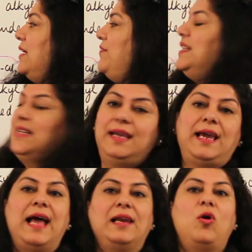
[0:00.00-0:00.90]
that we
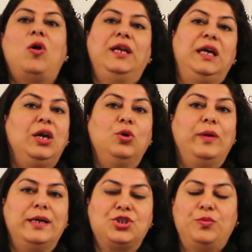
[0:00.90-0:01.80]
take alcoholic
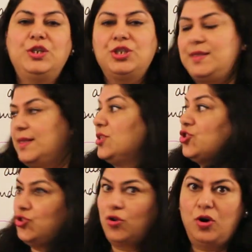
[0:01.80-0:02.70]
KOH, which is a
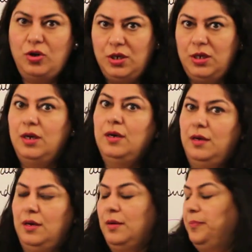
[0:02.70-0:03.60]
strong
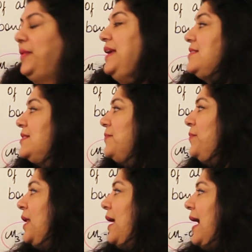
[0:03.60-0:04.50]
base,
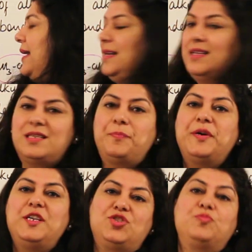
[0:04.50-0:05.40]
and it is a
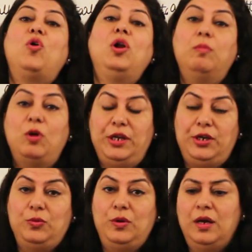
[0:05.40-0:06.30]
pretty small
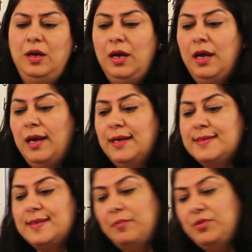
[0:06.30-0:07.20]
molecule.
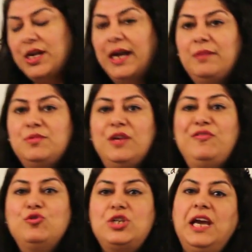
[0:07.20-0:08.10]
Sometimes
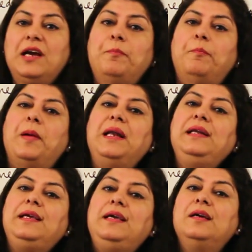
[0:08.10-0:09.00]
if you take a
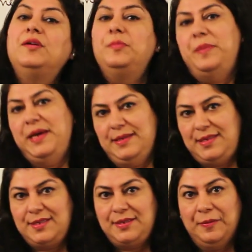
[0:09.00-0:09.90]
bulkier
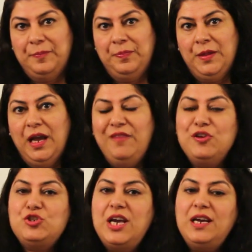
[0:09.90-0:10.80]
base, if
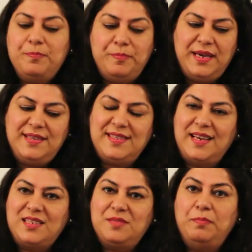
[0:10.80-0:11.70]
you take a base
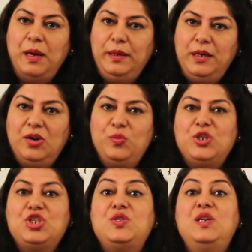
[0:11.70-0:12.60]
that is bulkier,
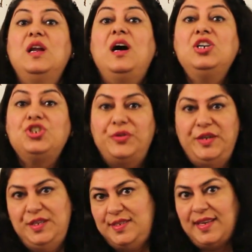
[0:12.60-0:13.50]
which is larger
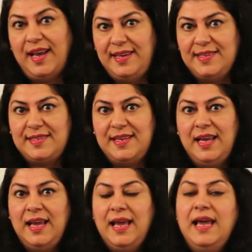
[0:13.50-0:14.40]
in size,
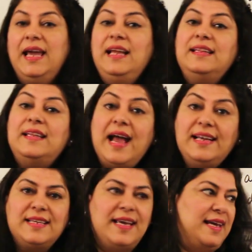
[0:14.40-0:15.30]
in
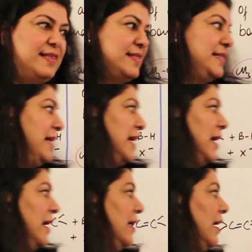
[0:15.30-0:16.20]
that case,
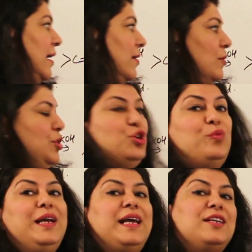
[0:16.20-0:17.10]
you
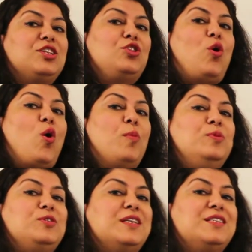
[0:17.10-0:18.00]
will get the
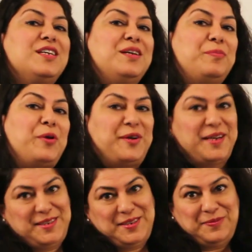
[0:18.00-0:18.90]
opposite
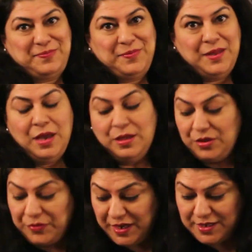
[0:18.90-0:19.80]
product.
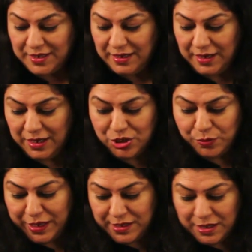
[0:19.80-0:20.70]
The reason is very